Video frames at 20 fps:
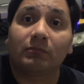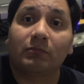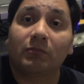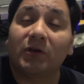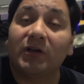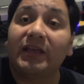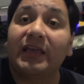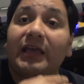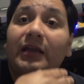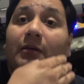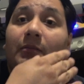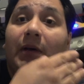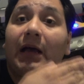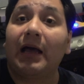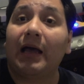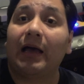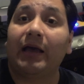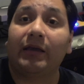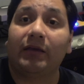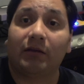will get him
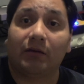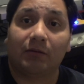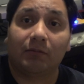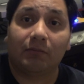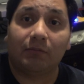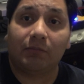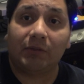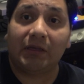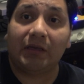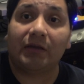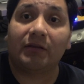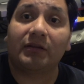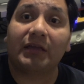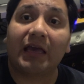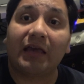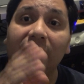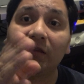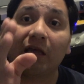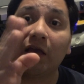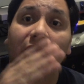higher, because
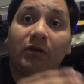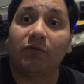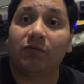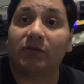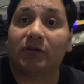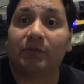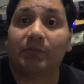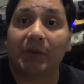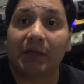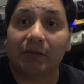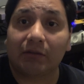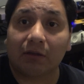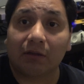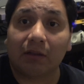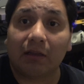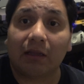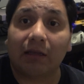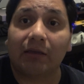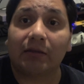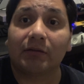that's how you respect the
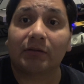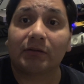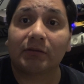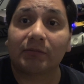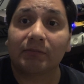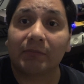client.